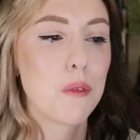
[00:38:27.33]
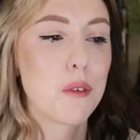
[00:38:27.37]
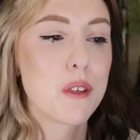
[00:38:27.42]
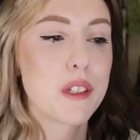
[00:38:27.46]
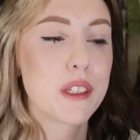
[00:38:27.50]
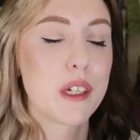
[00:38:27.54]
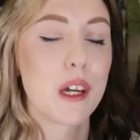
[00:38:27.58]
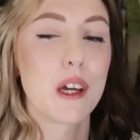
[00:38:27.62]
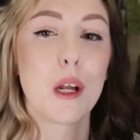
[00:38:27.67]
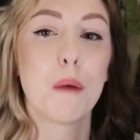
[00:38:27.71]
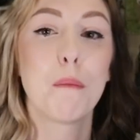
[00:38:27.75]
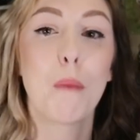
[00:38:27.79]
was
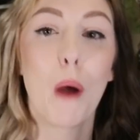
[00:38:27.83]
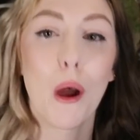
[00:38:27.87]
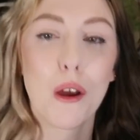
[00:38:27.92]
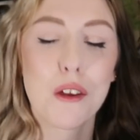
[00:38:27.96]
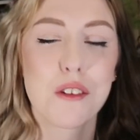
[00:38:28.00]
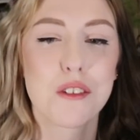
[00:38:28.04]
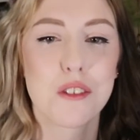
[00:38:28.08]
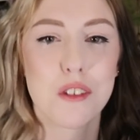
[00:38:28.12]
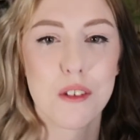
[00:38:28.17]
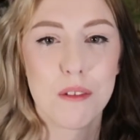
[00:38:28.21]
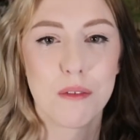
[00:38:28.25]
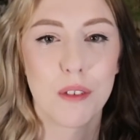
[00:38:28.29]
gonna
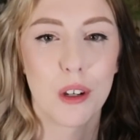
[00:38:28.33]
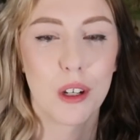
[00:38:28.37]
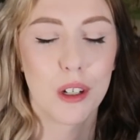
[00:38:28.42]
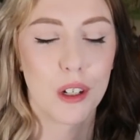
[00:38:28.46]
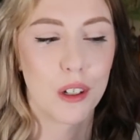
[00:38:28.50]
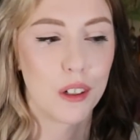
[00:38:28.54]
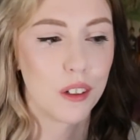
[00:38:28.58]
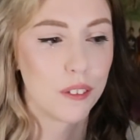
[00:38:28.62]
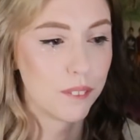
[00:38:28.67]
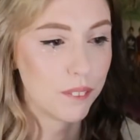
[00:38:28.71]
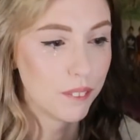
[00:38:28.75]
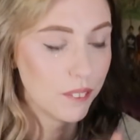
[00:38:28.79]
post the
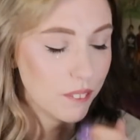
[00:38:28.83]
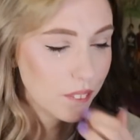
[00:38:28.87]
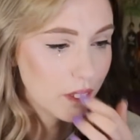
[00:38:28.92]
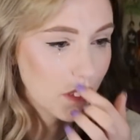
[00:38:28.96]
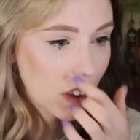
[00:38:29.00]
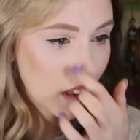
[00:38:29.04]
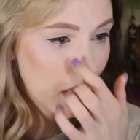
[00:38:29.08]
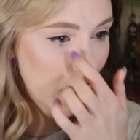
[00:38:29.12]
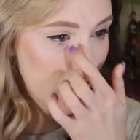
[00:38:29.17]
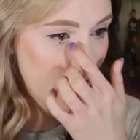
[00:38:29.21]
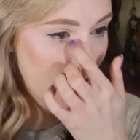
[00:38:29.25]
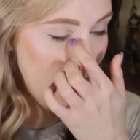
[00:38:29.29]
photo,
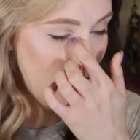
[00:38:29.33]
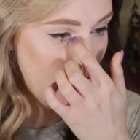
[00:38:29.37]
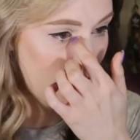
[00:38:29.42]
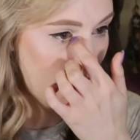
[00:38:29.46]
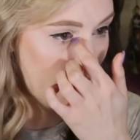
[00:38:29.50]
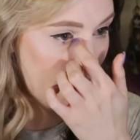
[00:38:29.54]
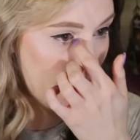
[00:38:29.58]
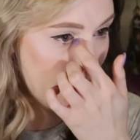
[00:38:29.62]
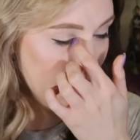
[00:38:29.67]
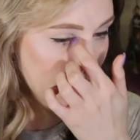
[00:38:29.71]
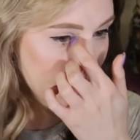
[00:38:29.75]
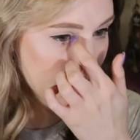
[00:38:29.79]

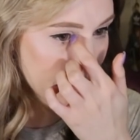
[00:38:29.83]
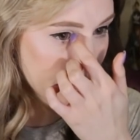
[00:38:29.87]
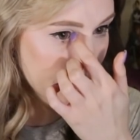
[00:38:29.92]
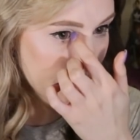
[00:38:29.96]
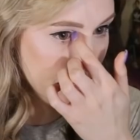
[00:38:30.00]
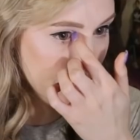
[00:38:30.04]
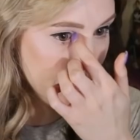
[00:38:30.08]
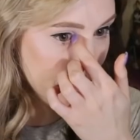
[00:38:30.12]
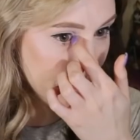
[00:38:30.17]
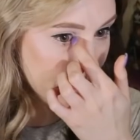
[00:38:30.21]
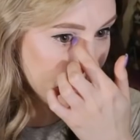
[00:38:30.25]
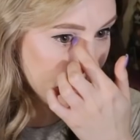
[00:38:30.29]
as
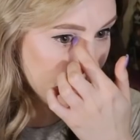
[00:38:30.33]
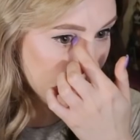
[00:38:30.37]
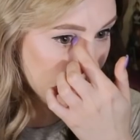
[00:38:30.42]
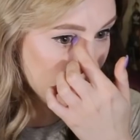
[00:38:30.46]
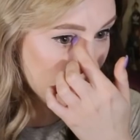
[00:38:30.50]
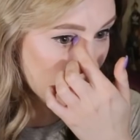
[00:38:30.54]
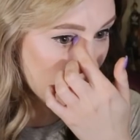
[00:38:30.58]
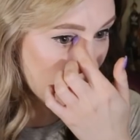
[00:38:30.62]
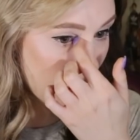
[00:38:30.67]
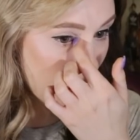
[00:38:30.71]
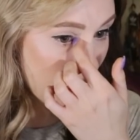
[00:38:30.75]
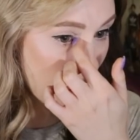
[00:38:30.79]

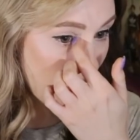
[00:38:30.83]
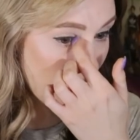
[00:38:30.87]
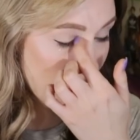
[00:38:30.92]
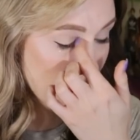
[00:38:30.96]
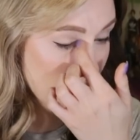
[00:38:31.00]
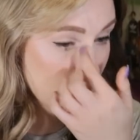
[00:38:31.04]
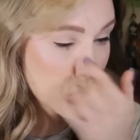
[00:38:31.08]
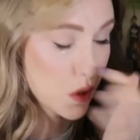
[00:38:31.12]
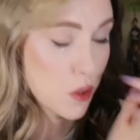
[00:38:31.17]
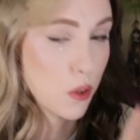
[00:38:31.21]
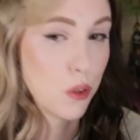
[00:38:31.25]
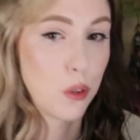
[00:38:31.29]

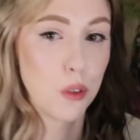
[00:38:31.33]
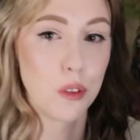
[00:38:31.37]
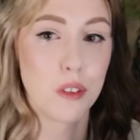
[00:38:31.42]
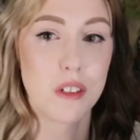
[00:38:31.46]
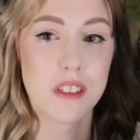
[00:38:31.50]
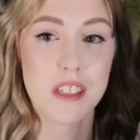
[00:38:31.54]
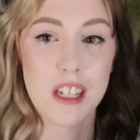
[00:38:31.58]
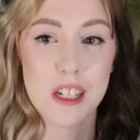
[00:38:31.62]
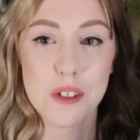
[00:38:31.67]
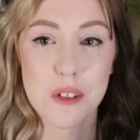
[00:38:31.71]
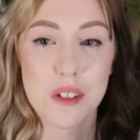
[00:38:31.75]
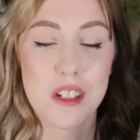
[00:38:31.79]
soon
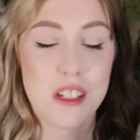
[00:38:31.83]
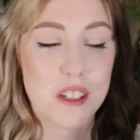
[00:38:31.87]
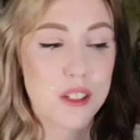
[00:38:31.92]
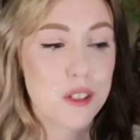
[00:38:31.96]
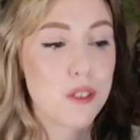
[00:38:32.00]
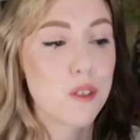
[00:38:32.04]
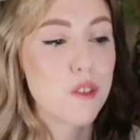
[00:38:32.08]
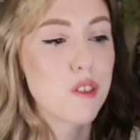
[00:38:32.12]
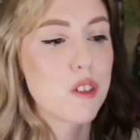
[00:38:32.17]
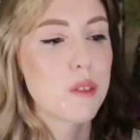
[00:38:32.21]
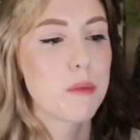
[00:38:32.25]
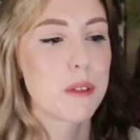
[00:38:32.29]
as I
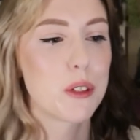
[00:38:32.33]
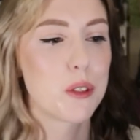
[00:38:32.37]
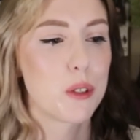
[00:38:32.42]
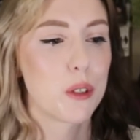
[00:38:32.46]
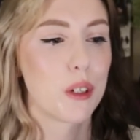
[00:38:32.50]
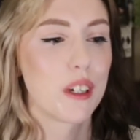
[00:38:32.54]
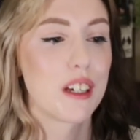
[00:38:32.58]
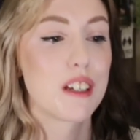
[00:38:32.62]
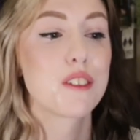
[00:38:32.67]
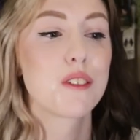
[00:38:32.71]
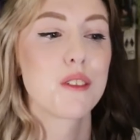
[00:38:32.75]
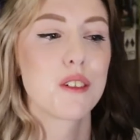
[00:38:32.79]

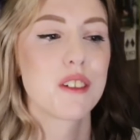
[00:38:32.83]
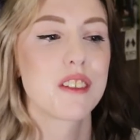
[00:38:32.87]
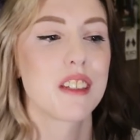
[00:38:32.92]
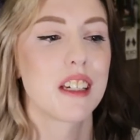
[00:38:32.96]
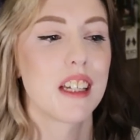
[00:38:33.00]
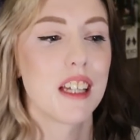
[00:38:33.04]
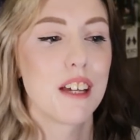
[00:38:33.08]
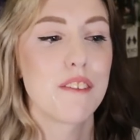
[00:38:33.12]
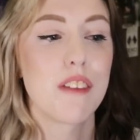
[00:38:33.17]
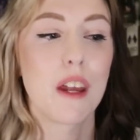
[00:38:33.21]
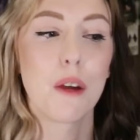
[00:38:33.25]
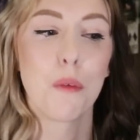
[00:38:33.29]

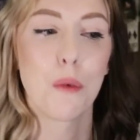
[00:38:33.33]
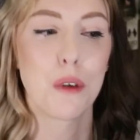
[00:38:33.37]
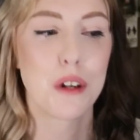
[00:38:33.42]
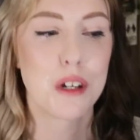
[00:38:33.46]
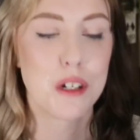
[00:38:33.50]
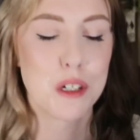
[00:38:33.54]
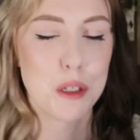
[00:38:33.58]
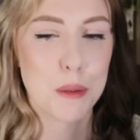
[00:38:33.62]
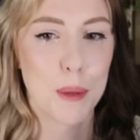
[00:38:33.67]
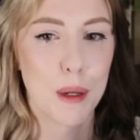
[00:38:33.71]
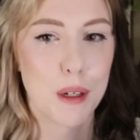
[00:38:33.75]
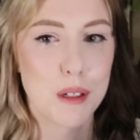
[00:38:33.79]
left, I
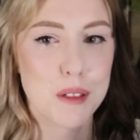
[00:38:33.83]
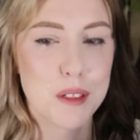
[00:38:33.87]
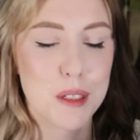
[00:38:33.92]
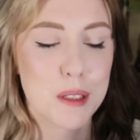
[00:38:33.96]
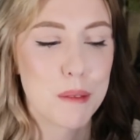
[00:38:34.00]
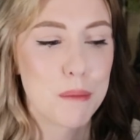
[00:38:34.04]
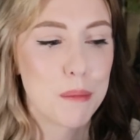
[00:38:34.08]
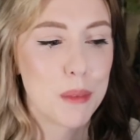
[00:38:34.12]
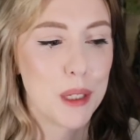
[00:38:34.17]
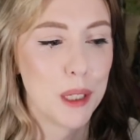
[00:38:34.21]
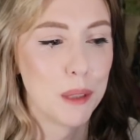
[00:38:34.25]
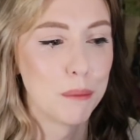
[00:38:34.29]
wanted to post
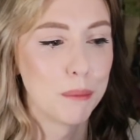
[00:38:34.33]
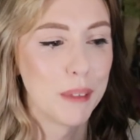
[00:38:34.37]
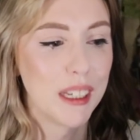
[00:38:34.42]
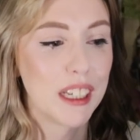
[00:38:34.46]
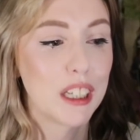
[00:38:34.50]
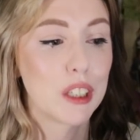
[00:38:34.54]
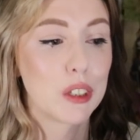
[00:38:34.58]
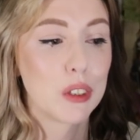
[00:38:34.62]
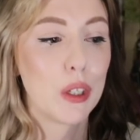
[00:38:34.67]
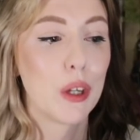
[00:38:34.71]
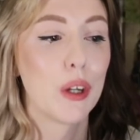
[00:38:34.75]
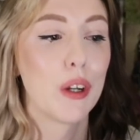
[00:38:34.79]
it, but I'm
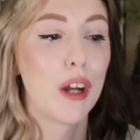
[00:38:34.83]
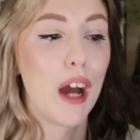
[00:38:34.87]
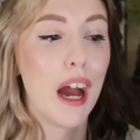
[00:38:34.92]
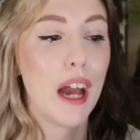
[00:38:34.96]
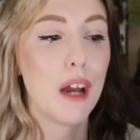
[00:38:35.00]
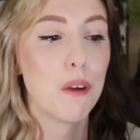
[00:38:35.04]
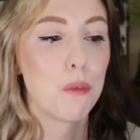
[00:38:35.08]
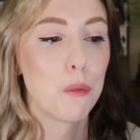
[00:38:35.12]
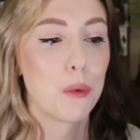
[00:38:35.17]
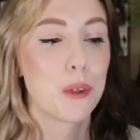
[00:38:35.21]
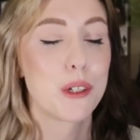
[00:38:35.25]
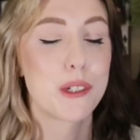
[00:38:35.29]
like, no,
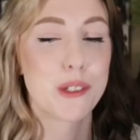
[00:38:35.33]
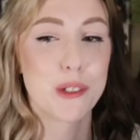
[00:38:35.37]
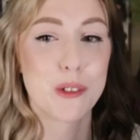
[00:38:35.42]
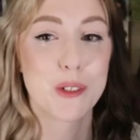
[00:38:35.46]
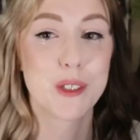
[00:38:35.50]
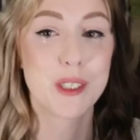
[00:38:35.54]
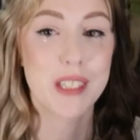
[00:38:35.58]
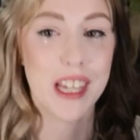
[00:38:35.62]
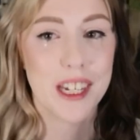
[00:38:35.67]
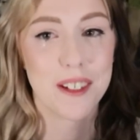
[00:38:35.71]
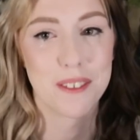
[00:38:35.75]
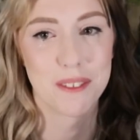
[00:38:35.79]
I want to
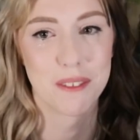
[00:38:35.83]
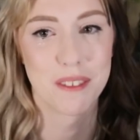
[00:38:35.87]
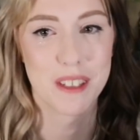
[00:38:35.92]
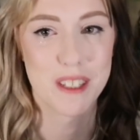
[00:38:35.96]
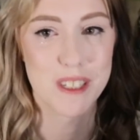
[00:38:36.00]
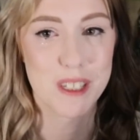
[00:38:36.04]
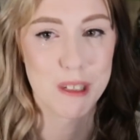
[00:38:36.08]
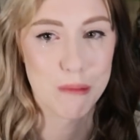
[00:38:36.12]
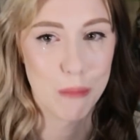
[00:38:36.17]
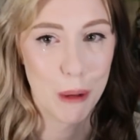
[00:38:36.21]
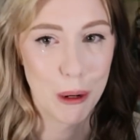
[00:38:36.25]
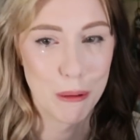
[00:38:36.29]
save
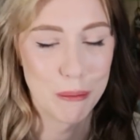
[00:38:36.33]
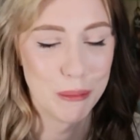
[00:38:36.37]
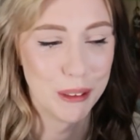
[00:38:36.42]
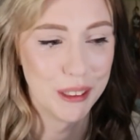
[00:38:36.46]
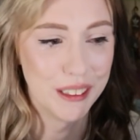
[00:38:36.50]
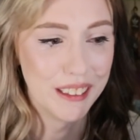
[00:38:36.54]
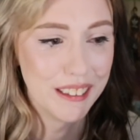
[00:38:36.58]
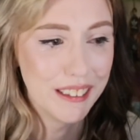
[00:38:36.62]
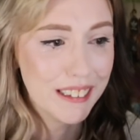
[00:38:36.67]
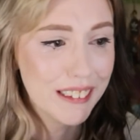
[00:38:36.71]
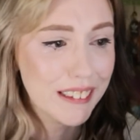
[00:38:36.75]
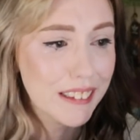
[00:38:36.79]
this moment.